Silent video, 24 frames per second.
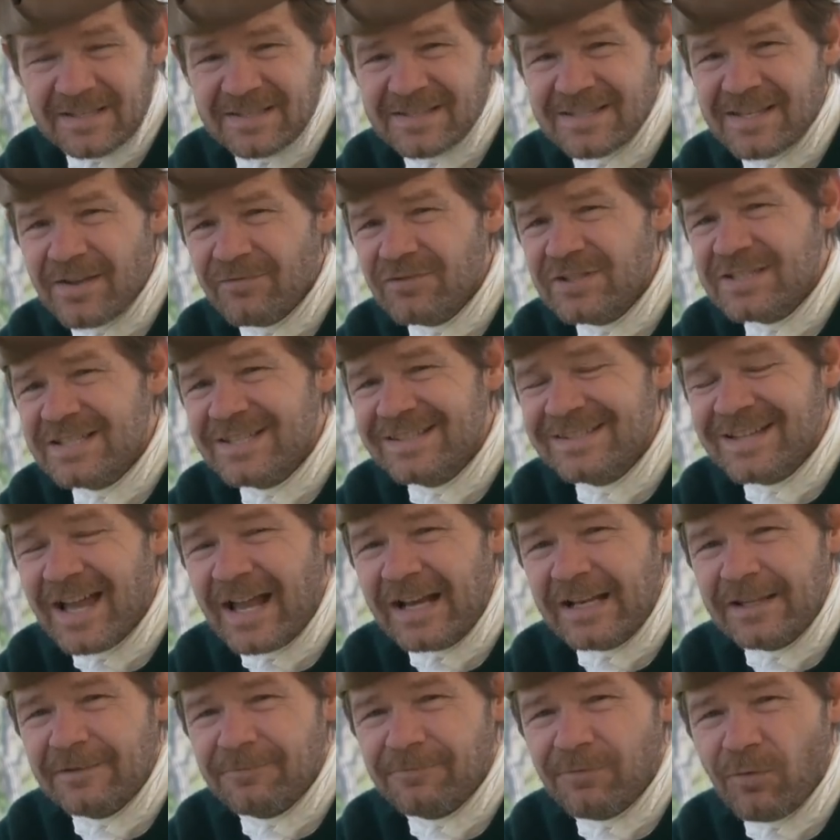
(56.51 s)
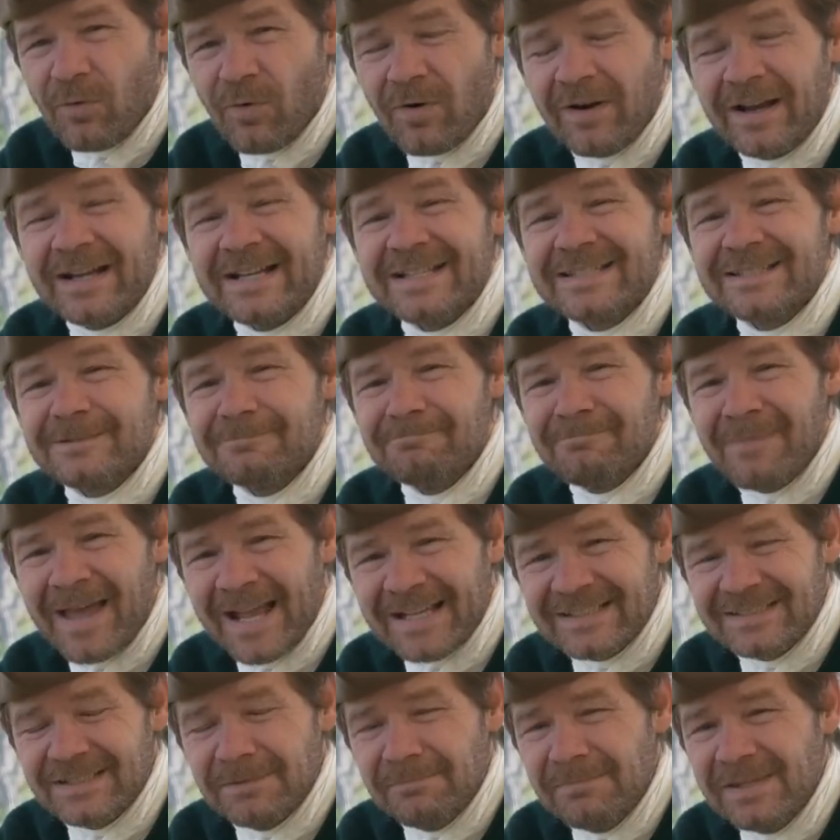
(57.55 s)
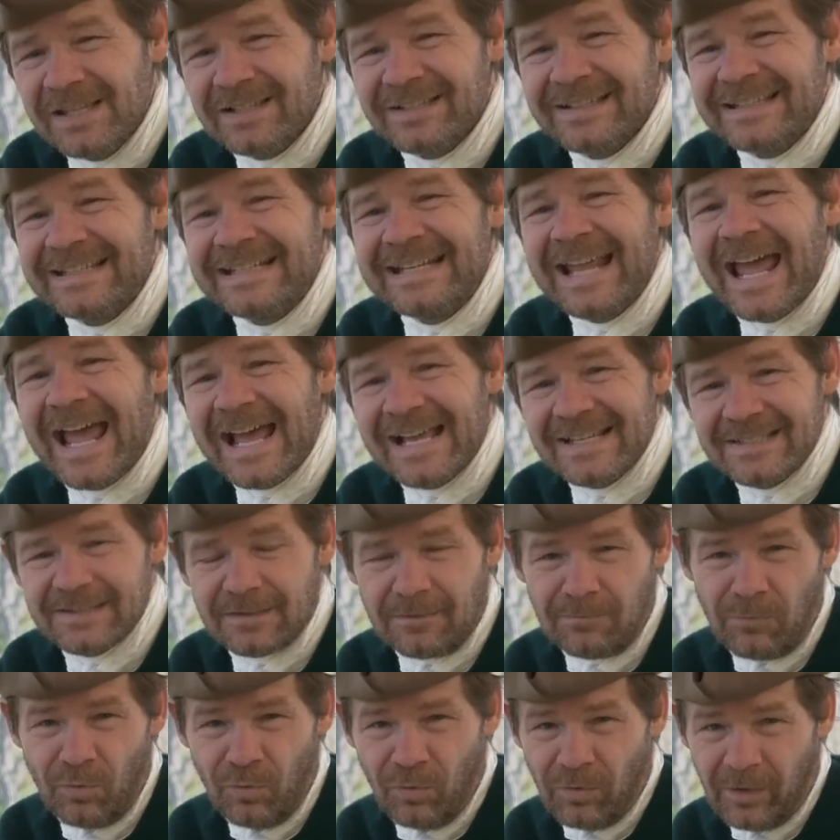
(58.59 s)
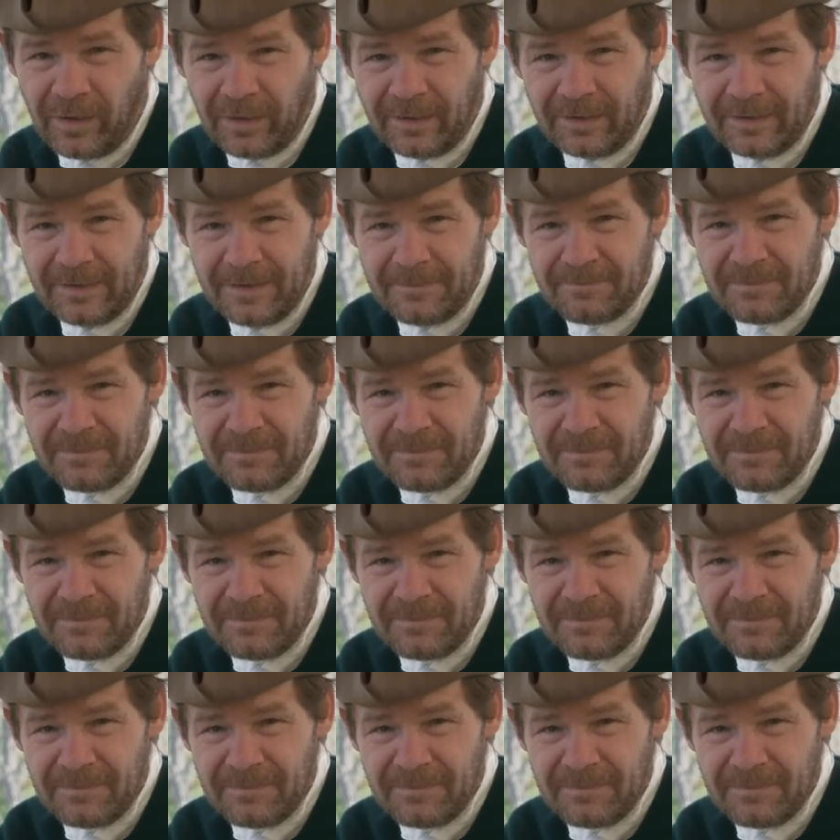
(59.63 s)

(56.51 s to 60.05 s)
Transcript: It's 1794 and it's Maximilian Hazelmore.